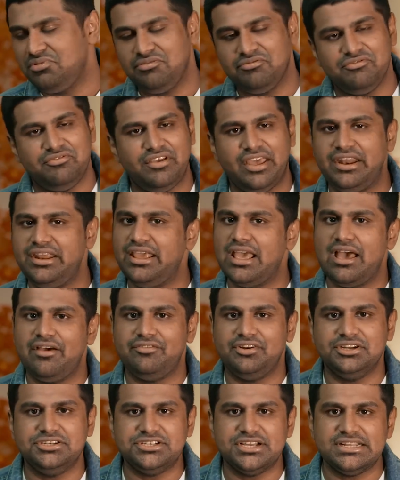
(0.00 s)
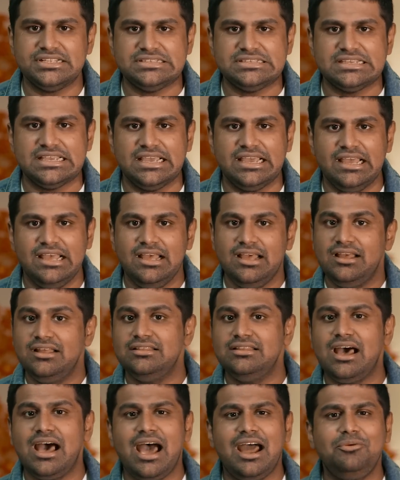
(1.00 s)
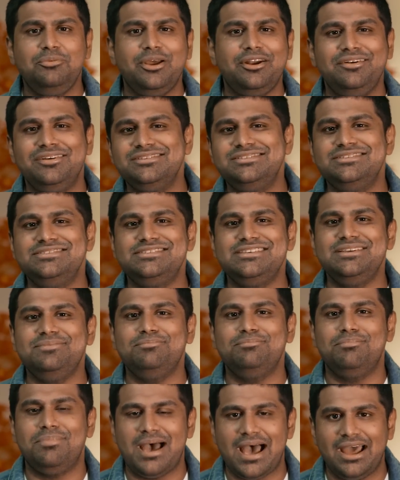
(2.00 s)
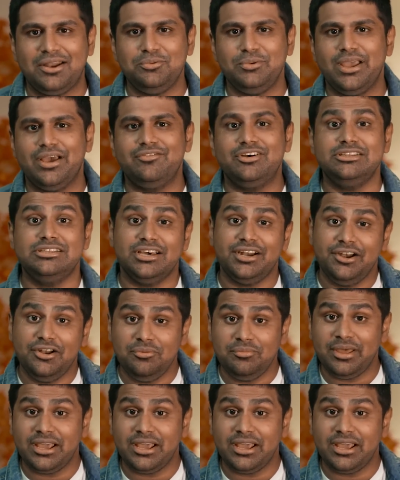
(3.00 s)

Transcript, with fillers: Very average, I'd say. The hardware doesn't seem bad. We have a 32